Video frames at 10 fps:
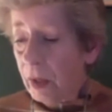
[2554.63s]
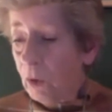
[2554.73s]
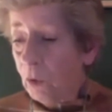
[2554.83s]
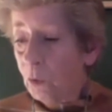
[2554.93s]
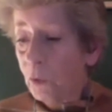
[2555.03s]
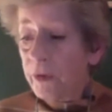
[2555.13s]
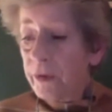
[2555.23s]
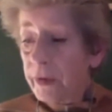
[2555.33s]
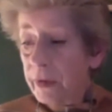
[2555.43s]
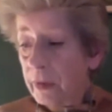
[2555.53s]
With
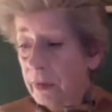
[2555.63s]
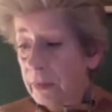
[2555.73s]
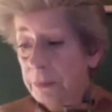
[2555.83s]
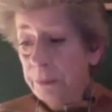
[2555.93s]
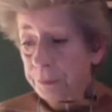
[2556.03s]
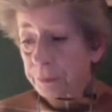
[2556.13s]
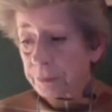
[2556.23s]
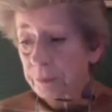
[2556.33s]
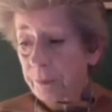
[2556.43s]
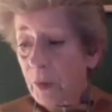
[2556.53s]
the
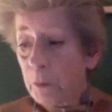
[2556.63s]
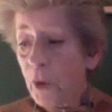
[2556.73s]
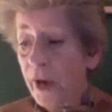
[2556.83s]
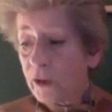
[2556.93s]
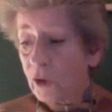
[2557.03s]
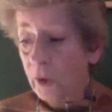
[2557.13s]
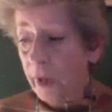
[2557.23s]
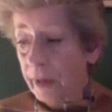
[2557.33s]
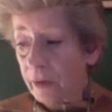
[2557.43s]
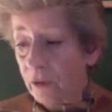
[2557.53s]
practical out of